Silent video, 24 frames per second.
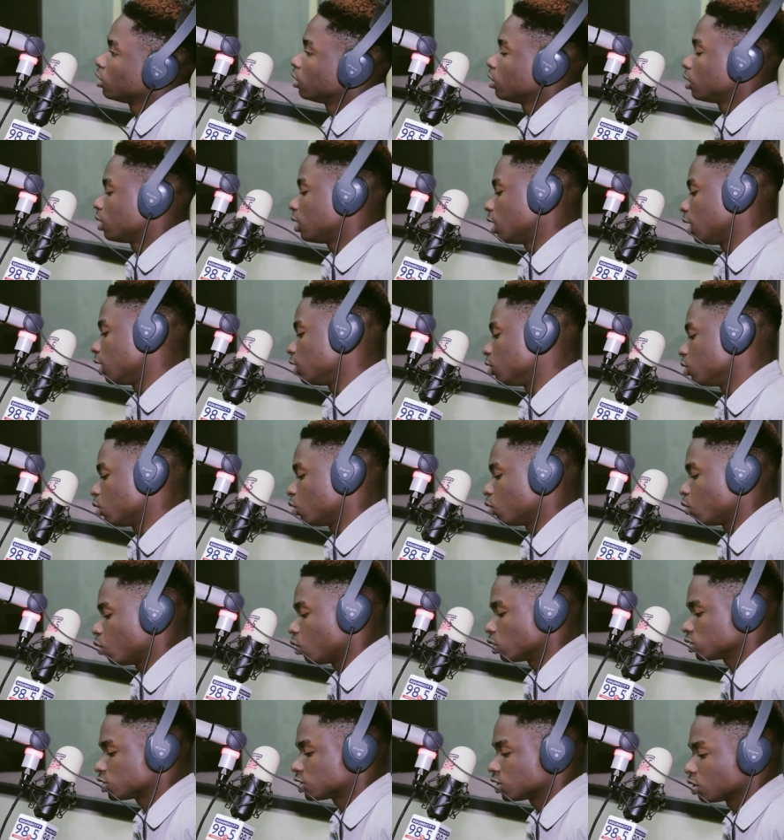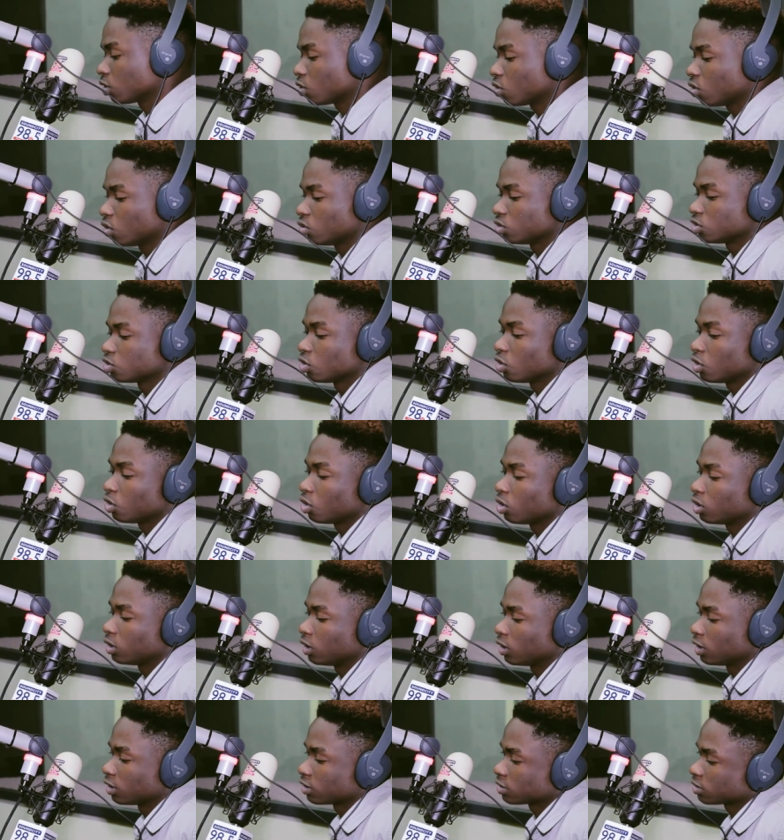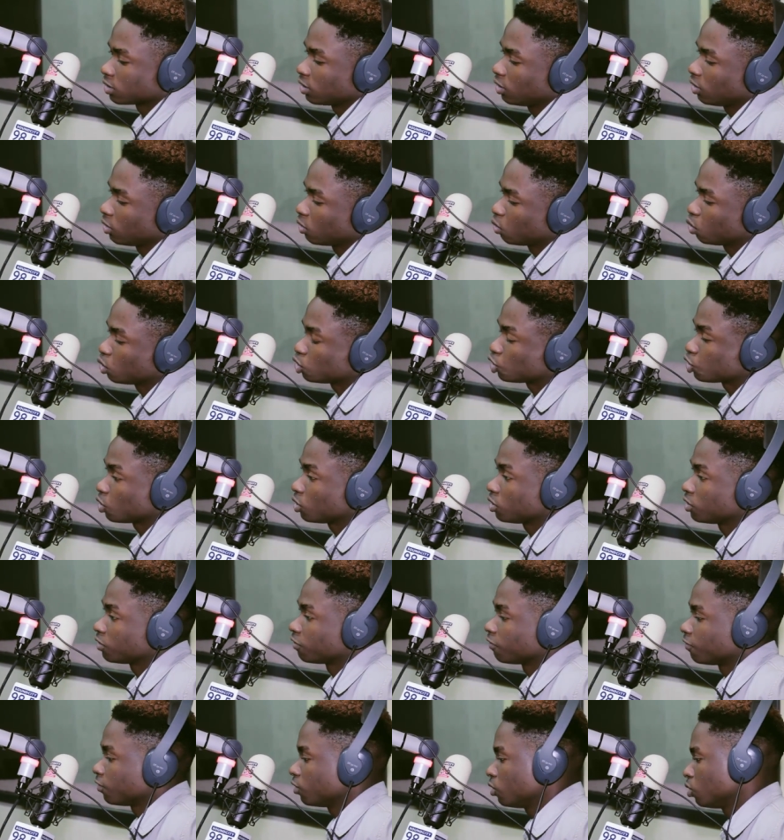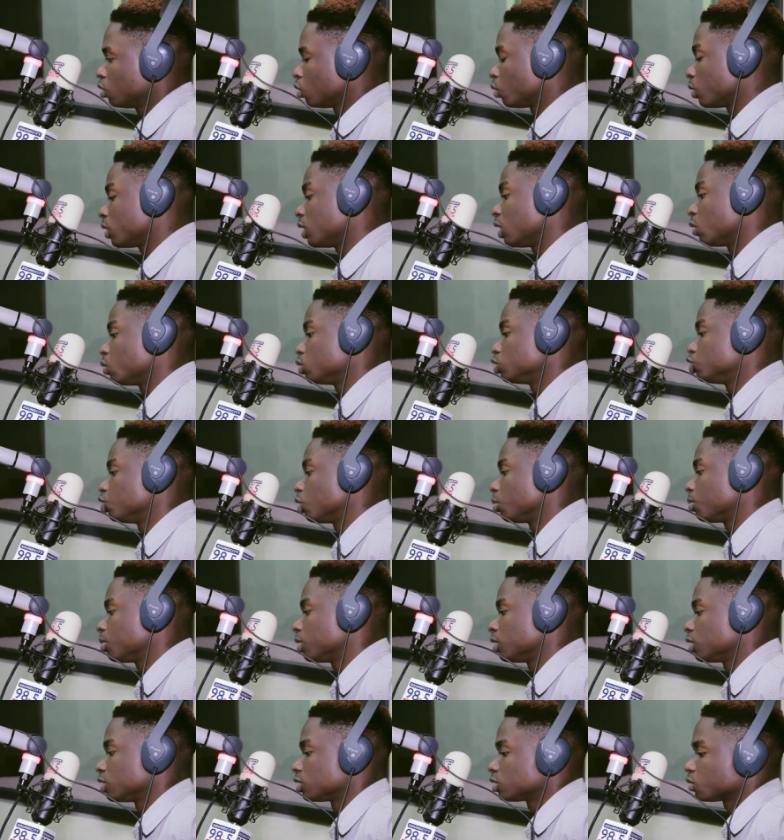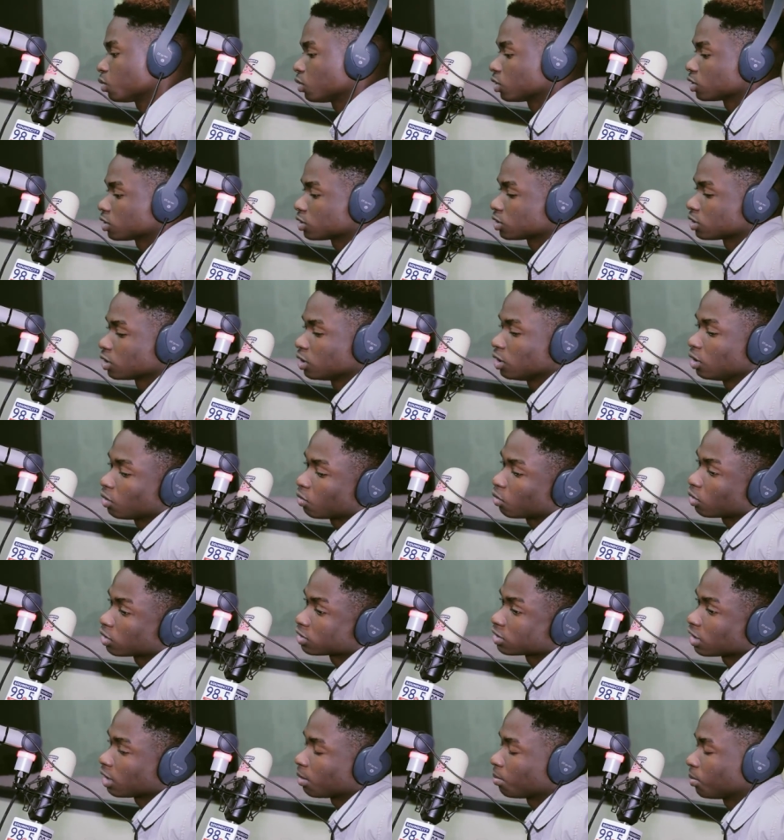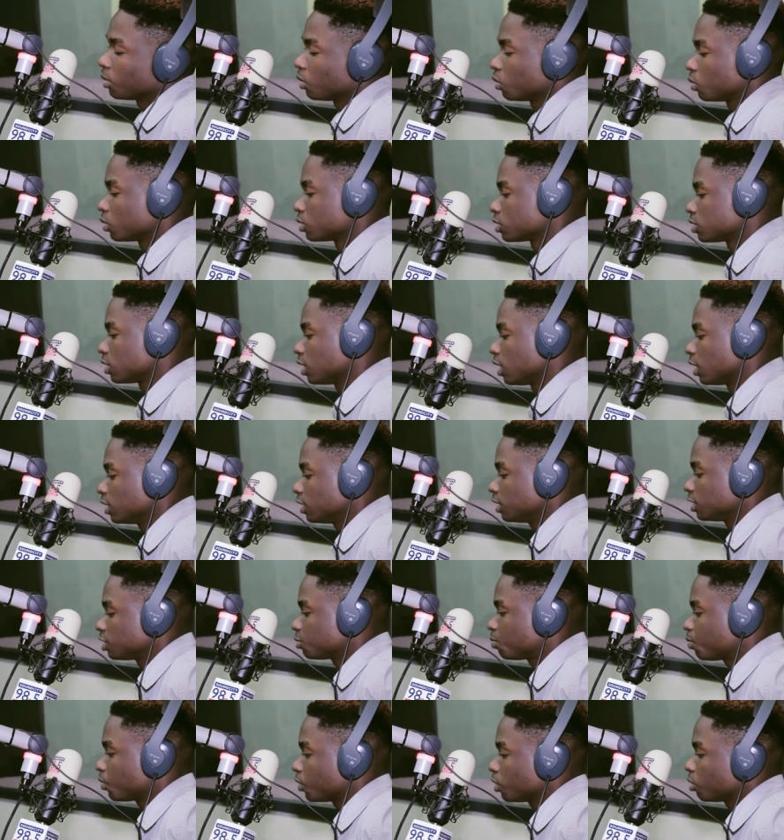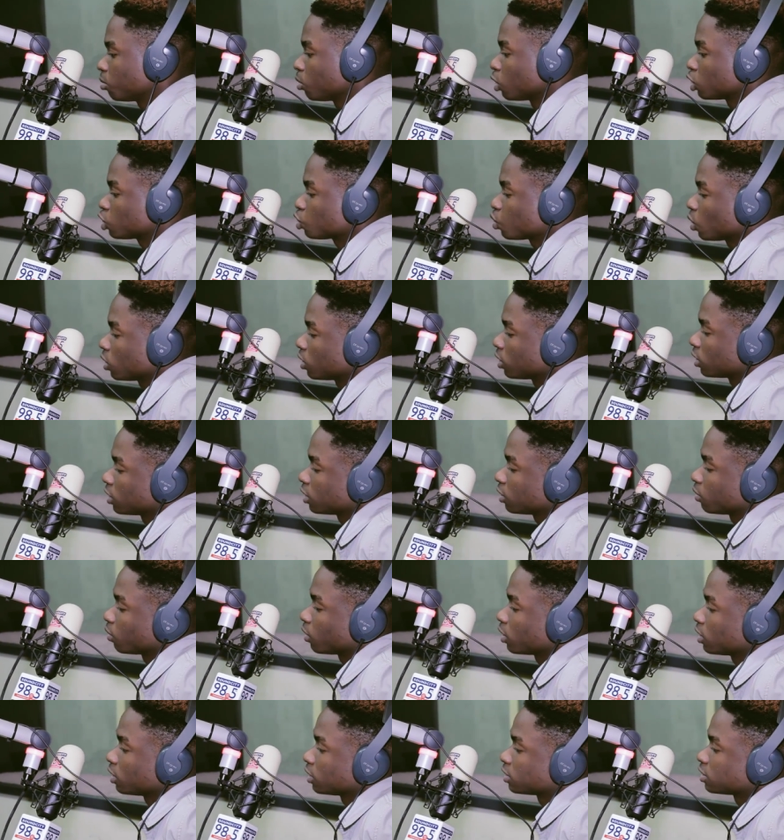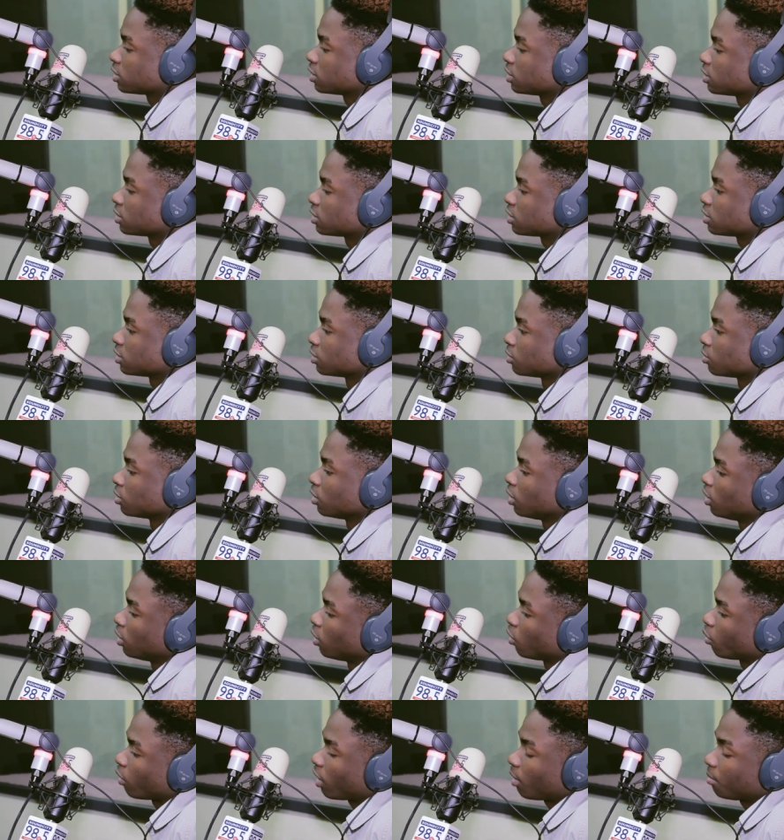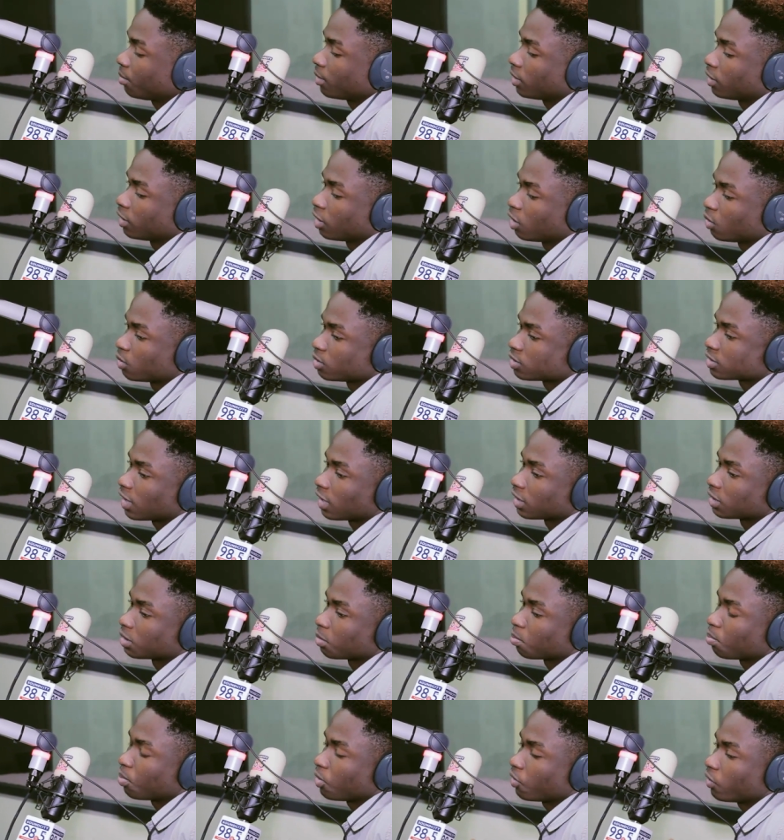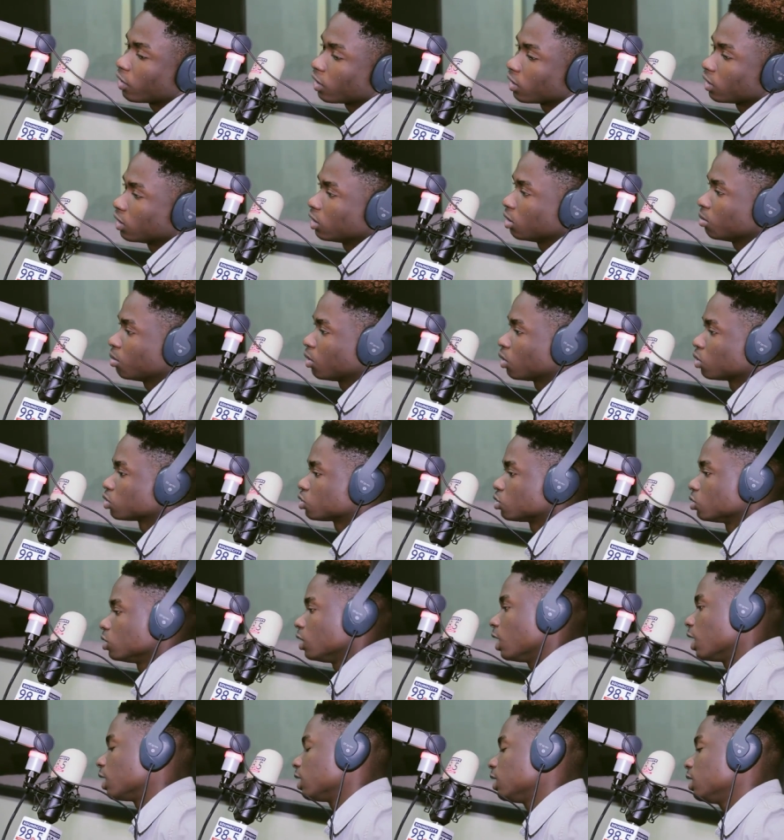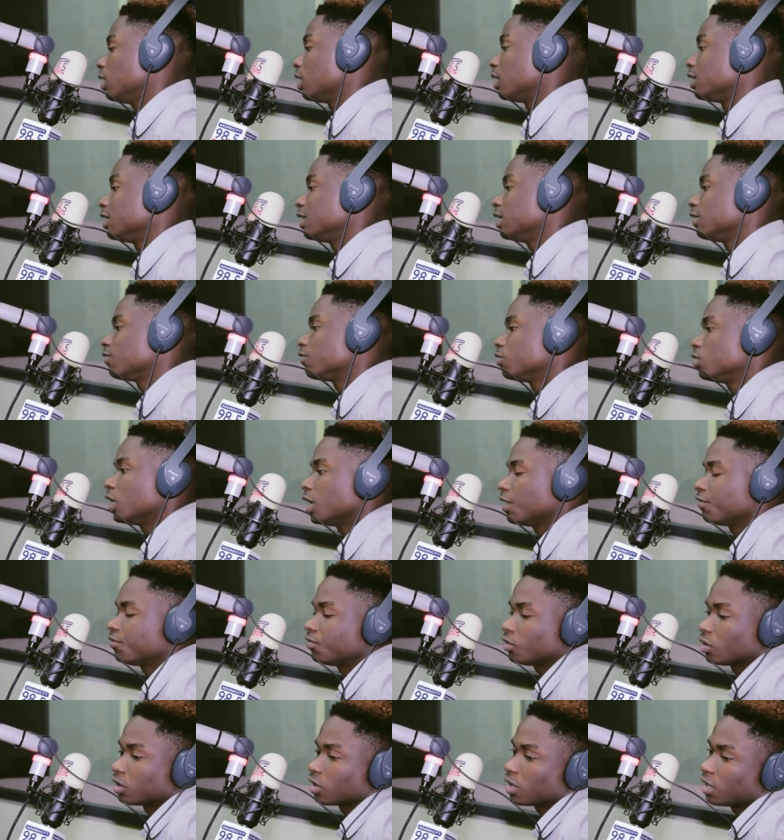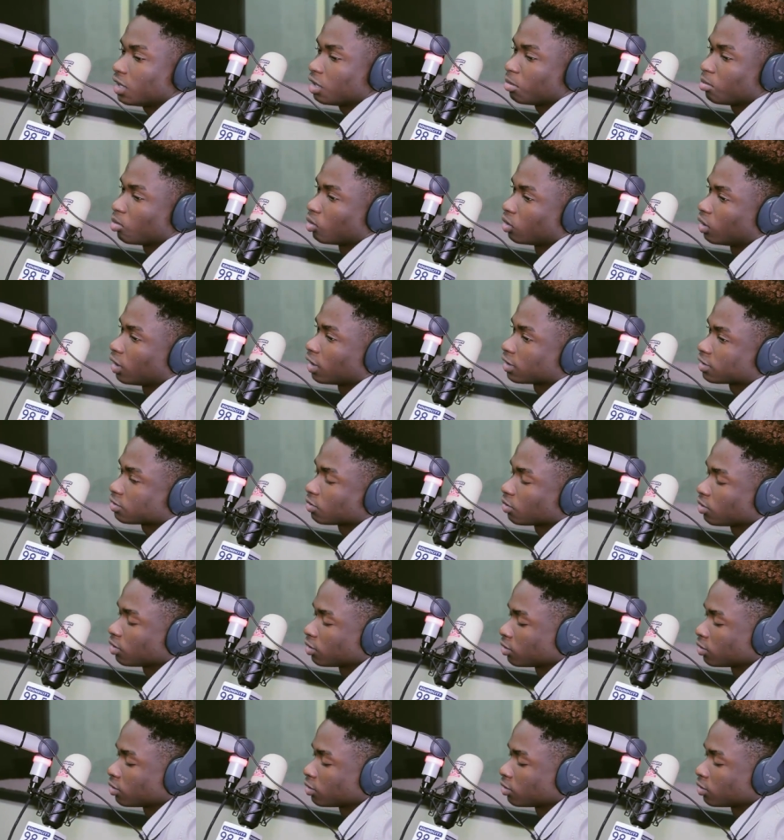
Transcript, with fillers: Okay. Like, yo, what single is going on next? Who's showing the video? When are we dropping it? What's happening? What's that? It's pretty much what it is still. Okay. YBNL is like the parent label to Yagi and even every other label that is still